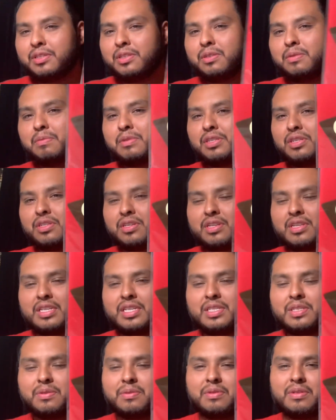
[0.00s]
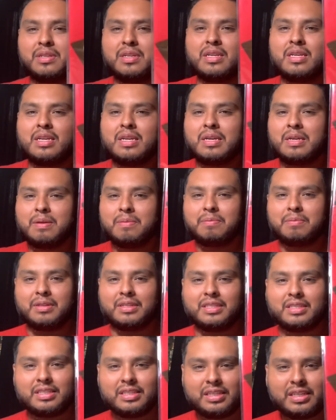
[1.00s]
so much on this one,
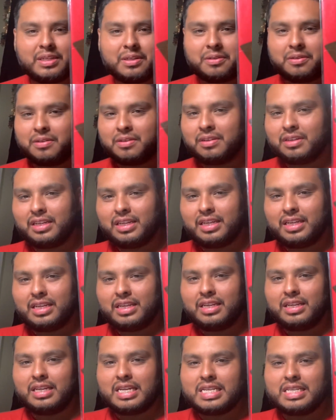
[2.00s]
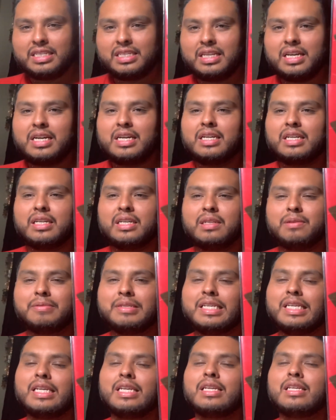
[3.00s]
but still, it's not gonna
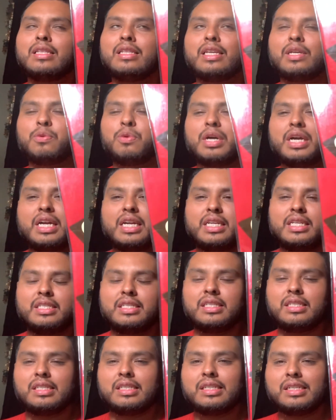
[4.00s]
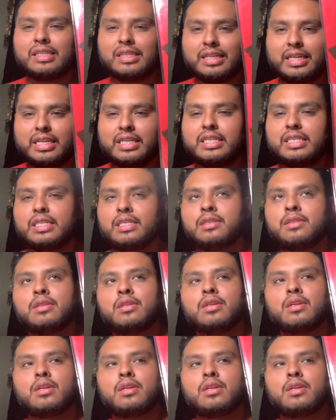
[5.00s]
be the quietest, cleanest